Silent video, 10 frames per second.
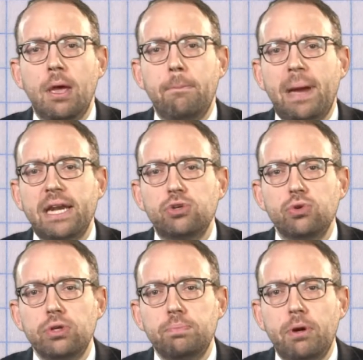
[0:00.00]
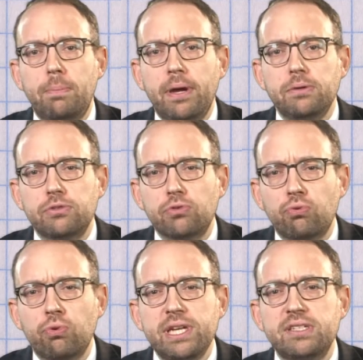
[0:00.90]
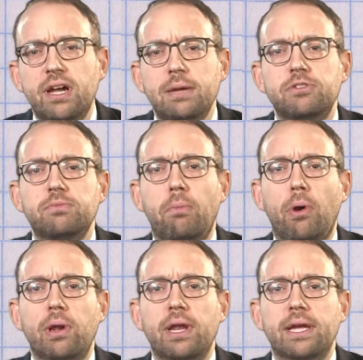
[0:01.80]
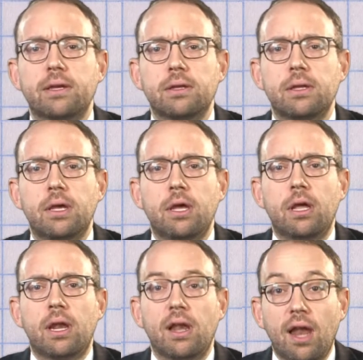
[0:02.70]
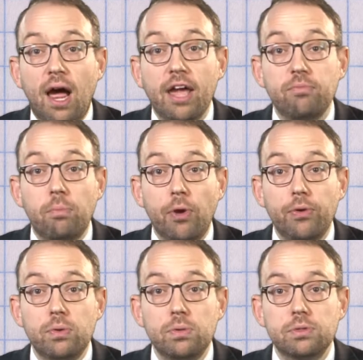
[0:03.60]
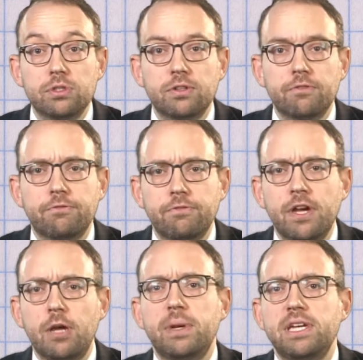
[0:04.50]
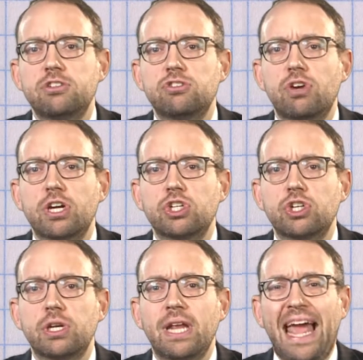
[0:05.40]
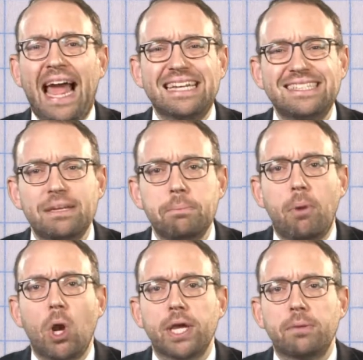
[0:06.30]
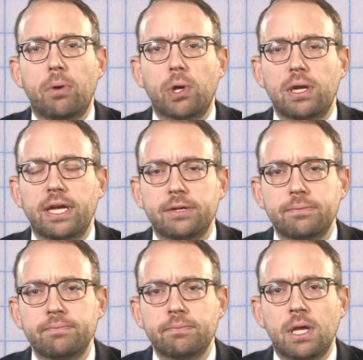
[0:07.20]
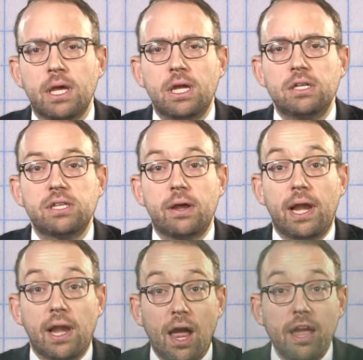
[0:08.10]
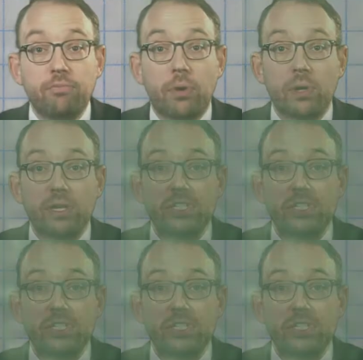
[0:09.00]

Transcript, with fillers: Bandura proposed three types of modelling live models, verbal instruction, and symbolic modelling. So, a live model